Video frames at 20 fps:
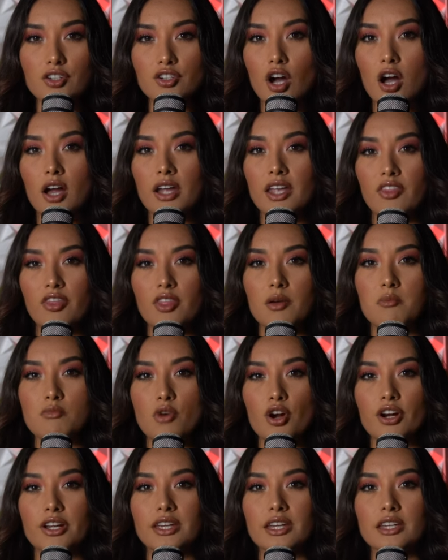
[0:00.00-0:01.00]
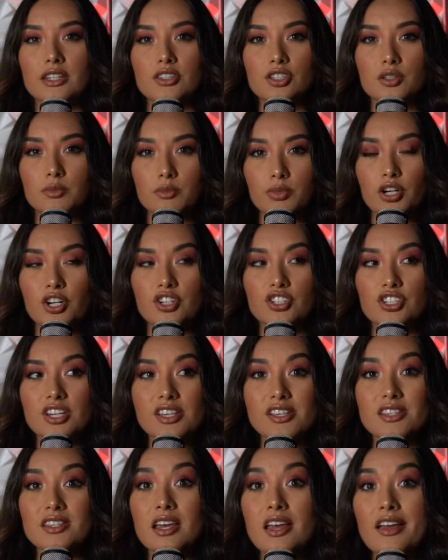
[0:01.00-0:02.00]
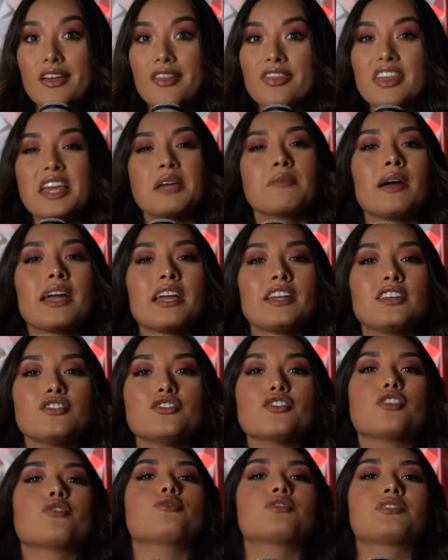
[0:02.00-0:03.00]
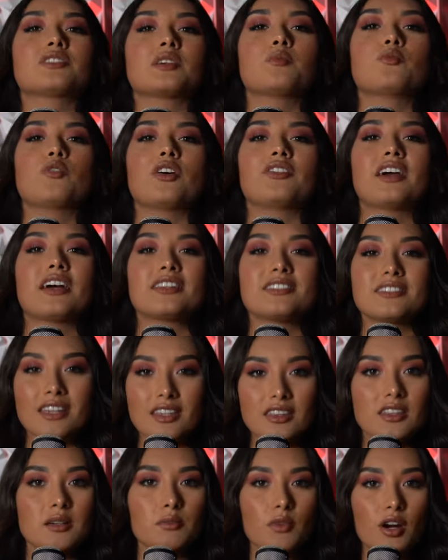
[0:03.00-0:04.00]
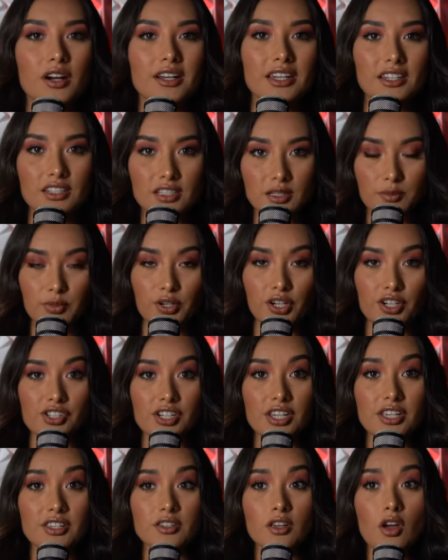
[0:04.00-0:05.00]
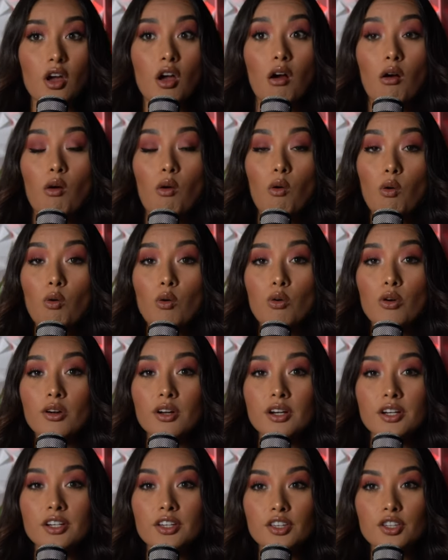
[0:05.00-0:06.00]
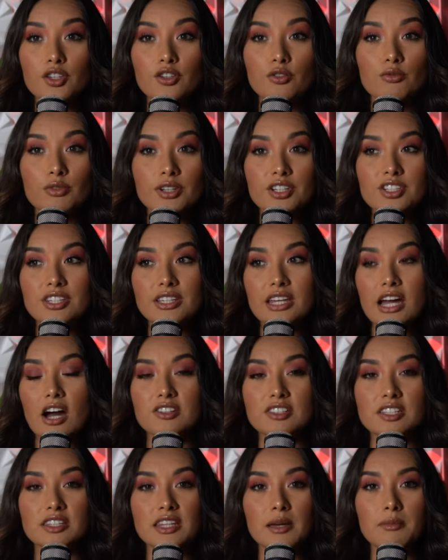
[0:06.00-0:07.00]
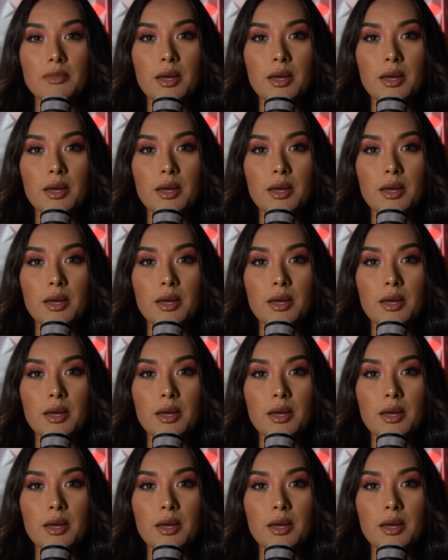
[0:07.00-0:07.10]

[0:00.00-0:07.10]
not in the market to purchase, they might know someone that's in the market to purchase, or you reaching out to them